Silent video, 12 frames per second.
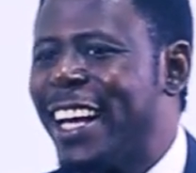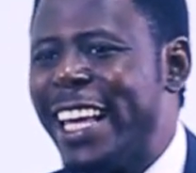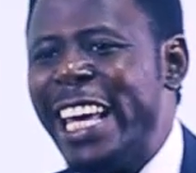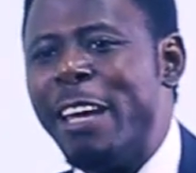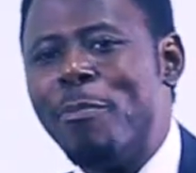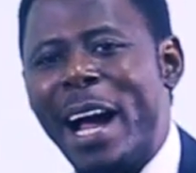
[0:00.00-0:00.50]

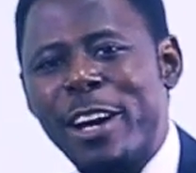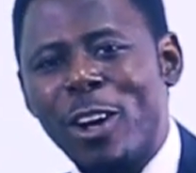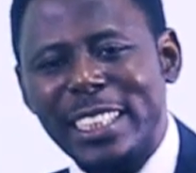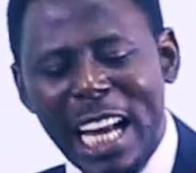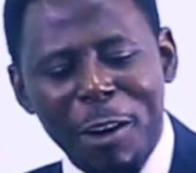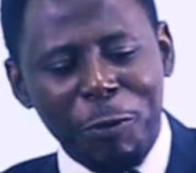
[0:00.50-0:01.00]
He might not
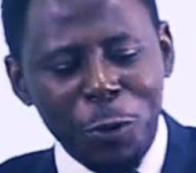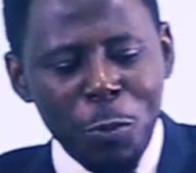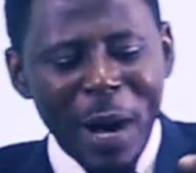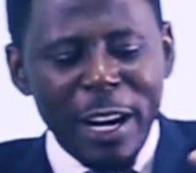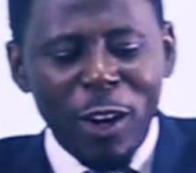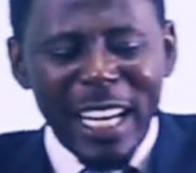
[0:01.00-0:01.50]
have, you
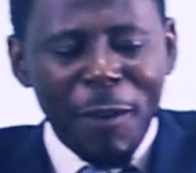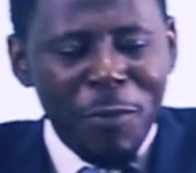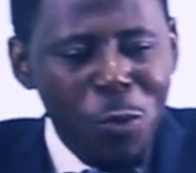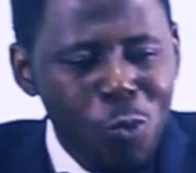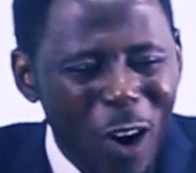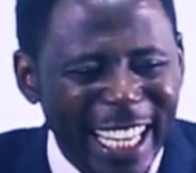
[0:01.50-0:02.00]
might not have been
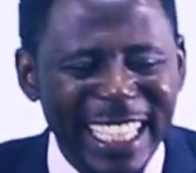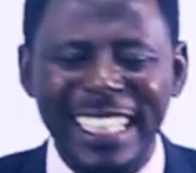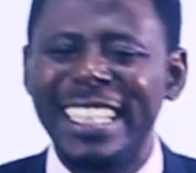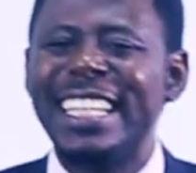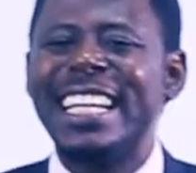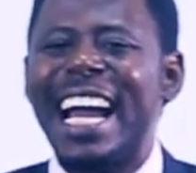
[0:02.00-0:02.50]
walking the
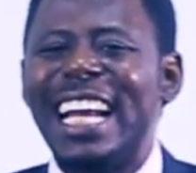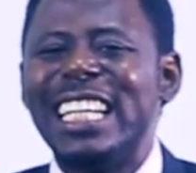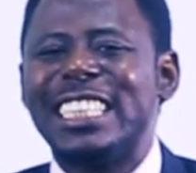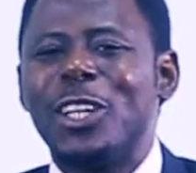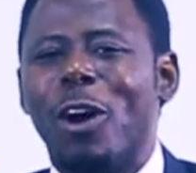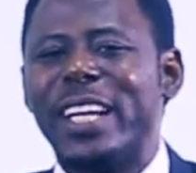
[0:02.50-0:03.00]

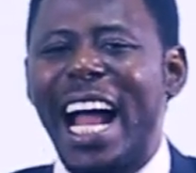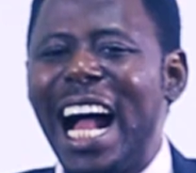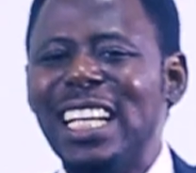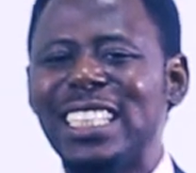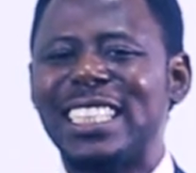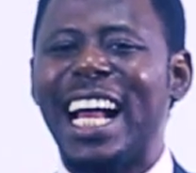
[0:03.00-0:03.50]
reality of the
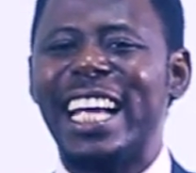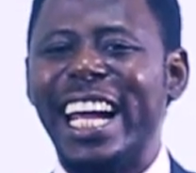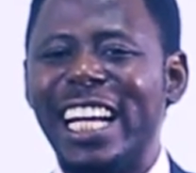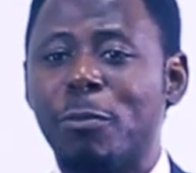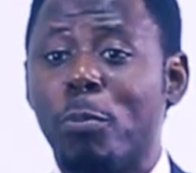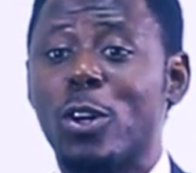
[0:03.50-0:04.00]
answer
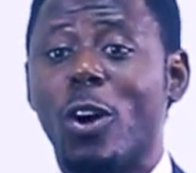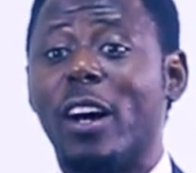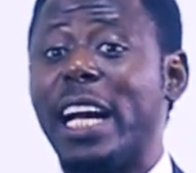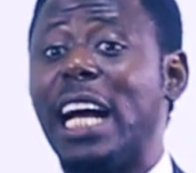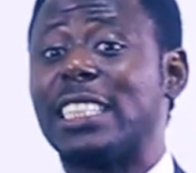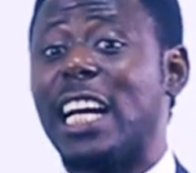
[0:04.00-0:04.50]
yet, but God
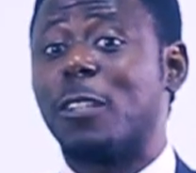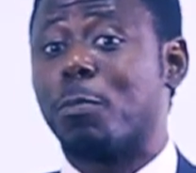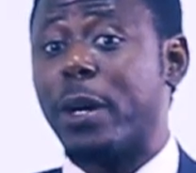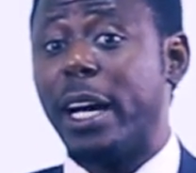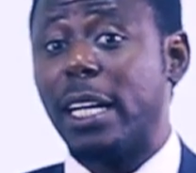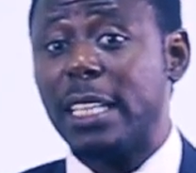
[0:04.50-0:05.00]
answers
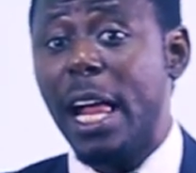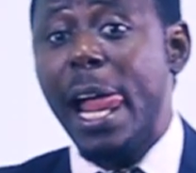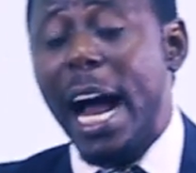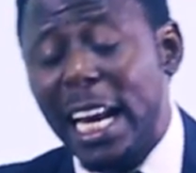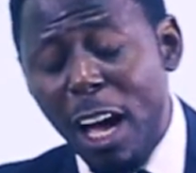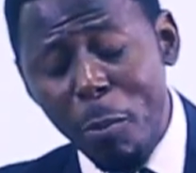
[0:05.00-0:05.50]
prayers.
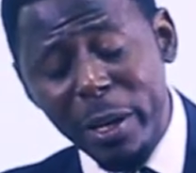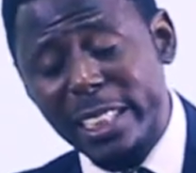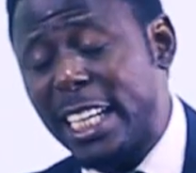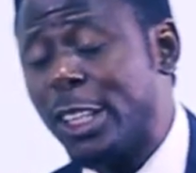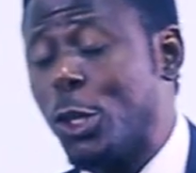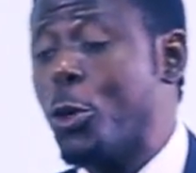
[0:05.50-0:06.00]
Allow me to say
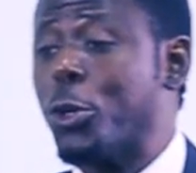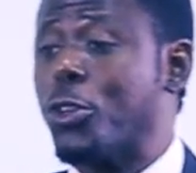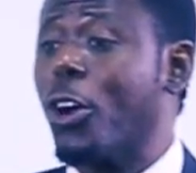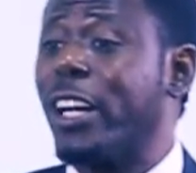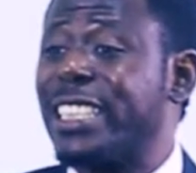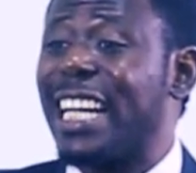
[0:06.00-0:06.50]
to you,
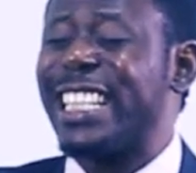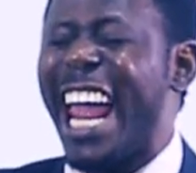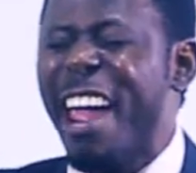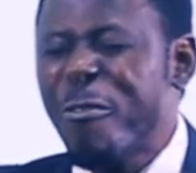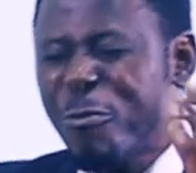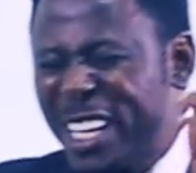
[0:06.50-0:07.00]
church, that
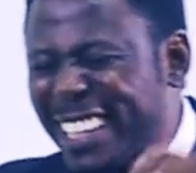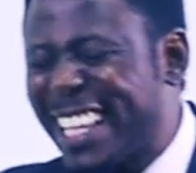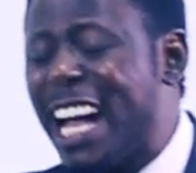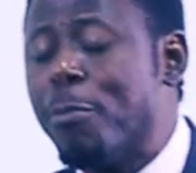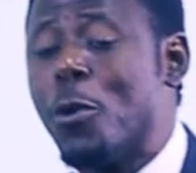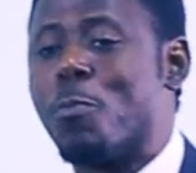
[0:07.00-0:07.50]
every
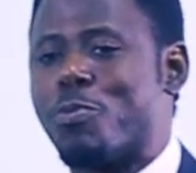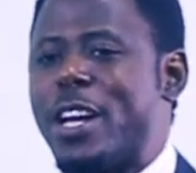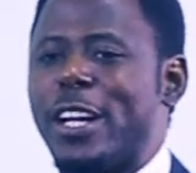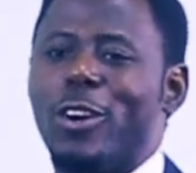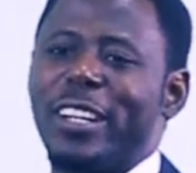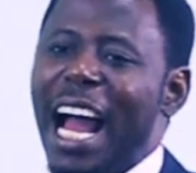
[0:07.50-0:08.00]
time you pray,
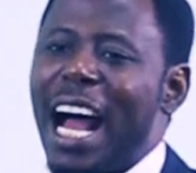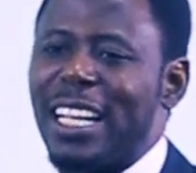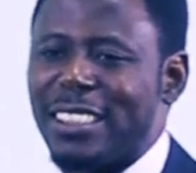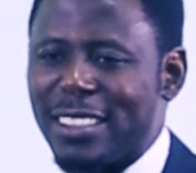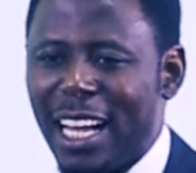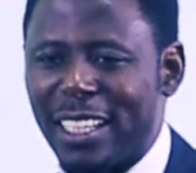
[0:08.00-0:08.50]
God
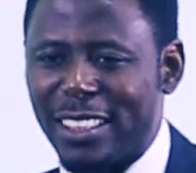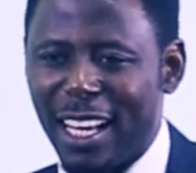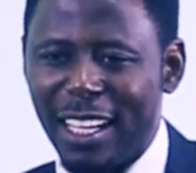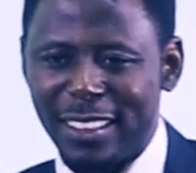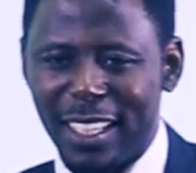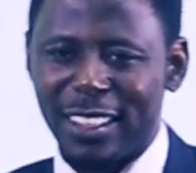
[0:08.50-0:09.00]
has, has
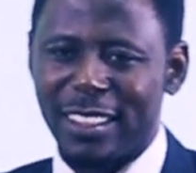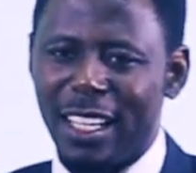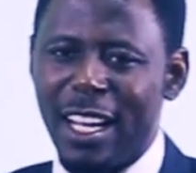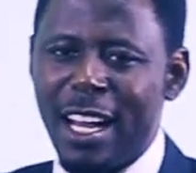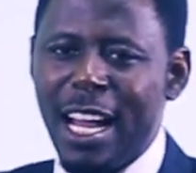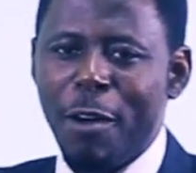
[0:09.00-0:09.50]
answers.
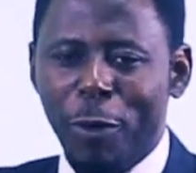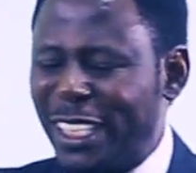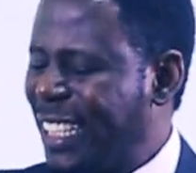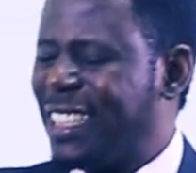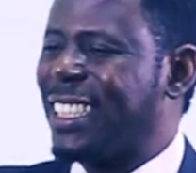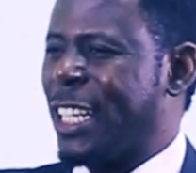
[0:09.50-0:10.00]
For
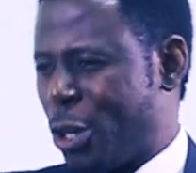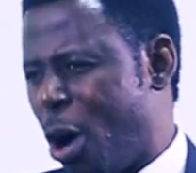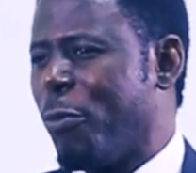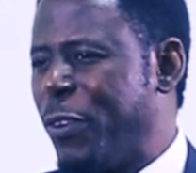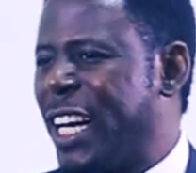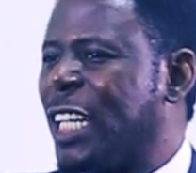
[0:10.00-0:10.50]
this is the
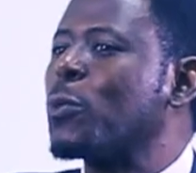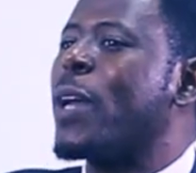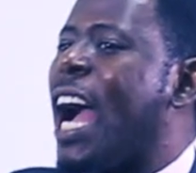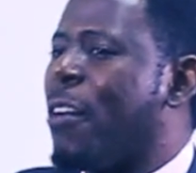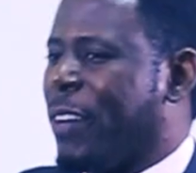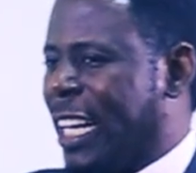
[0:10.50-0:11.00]
confidence we
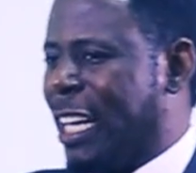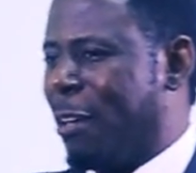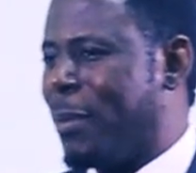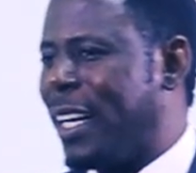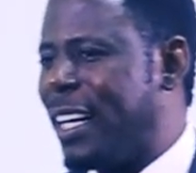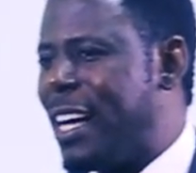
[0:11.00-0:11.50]
have in
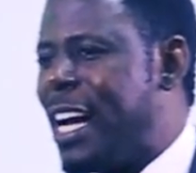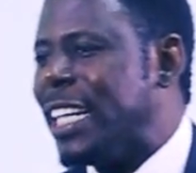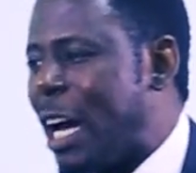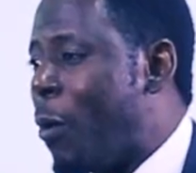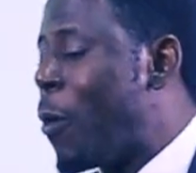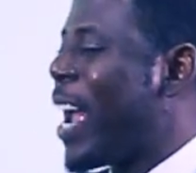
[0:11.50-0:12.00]
Him, that
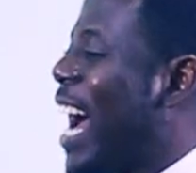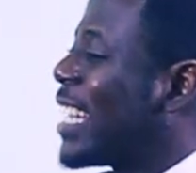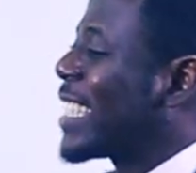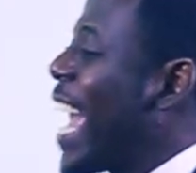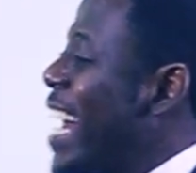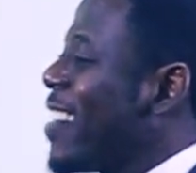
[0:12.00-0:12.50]
when we ask
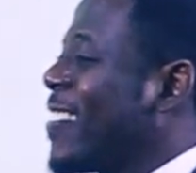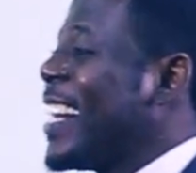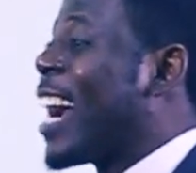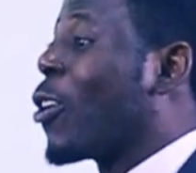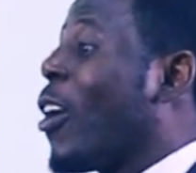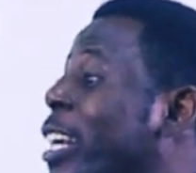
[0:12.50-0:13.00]
anything
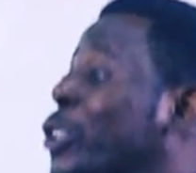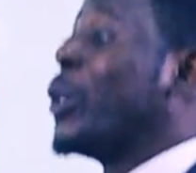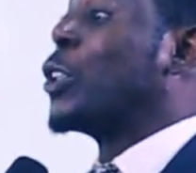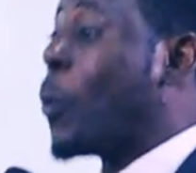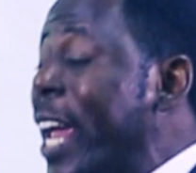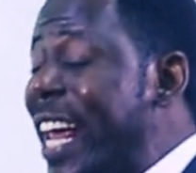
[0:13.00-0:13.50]
according to
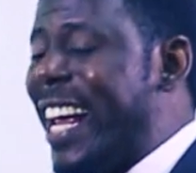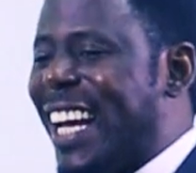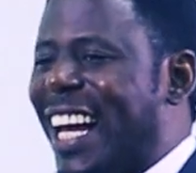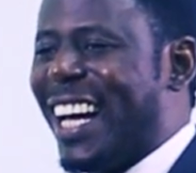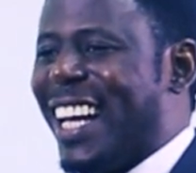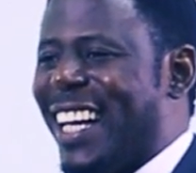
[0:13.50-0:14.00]
His will,
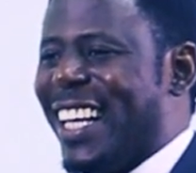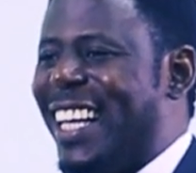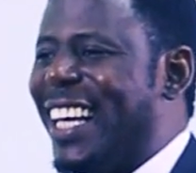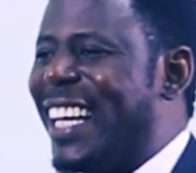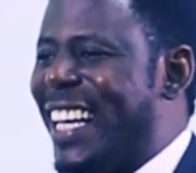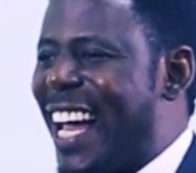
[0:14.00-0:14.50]

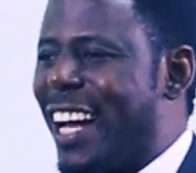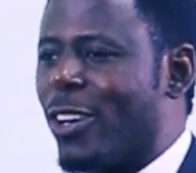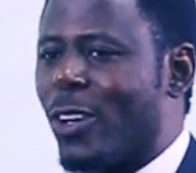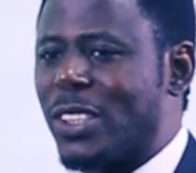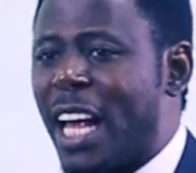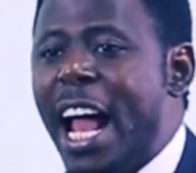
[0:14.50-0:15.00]
He
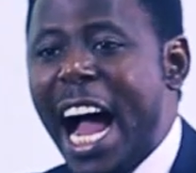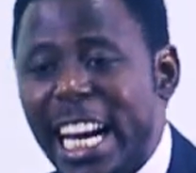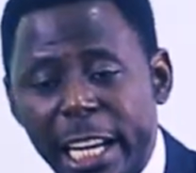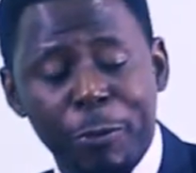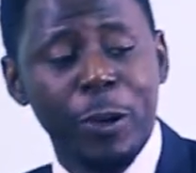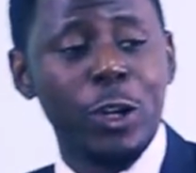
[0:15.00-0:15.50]
hears us. And
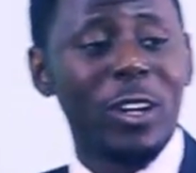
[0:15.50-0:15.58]
if we know